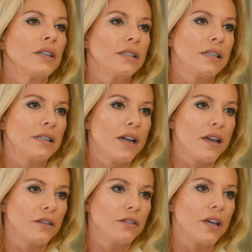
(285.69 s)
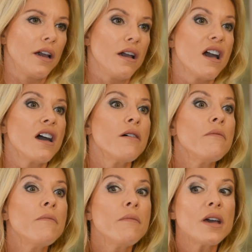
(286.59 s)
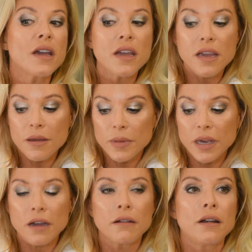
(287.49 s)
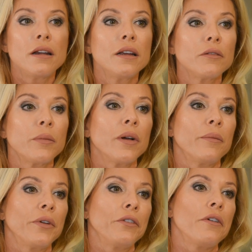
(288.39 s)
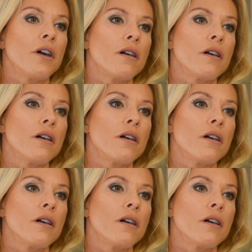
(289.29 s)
does it take to get maybe a little bump on your arm.